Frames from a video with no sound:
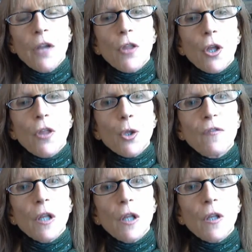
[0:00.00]
though you
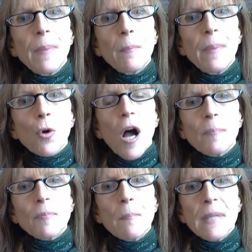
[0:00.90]
feel a bit more
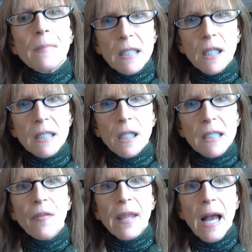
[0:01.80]
optimistic about the